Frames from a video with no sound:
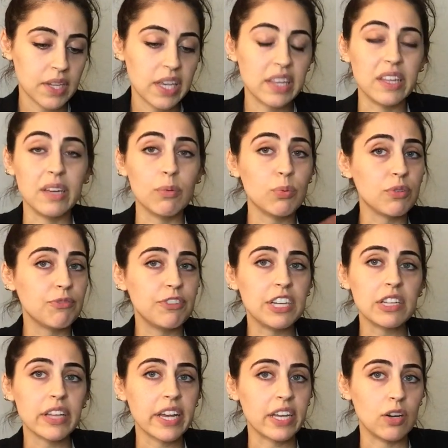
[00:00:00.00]
it would
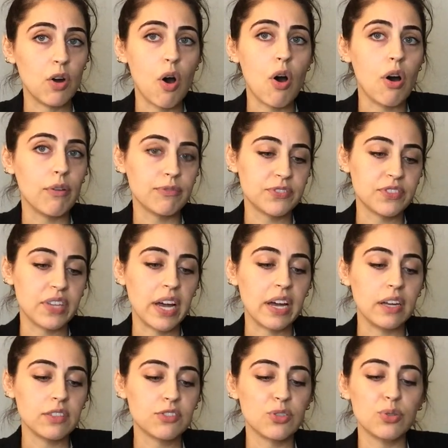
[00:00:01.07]
feel like an
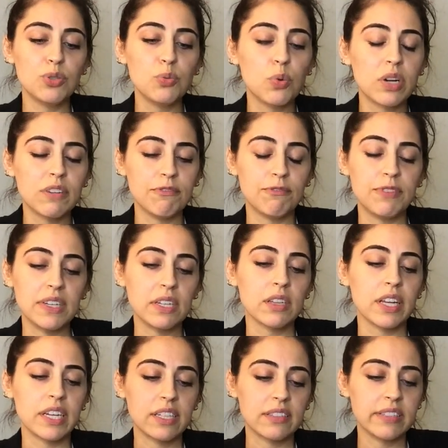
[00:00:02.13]
offset so you wouldn't feel
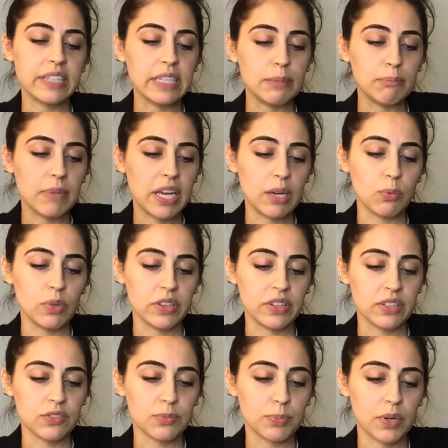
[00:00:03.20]
like a teammate with
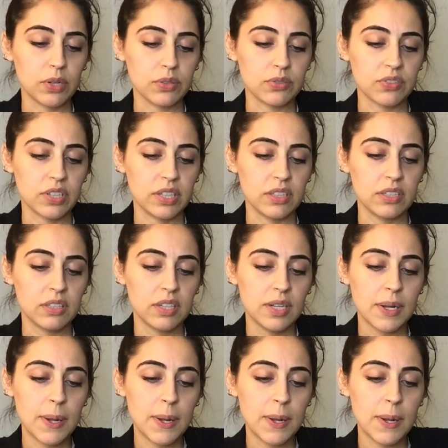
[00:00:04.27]
this person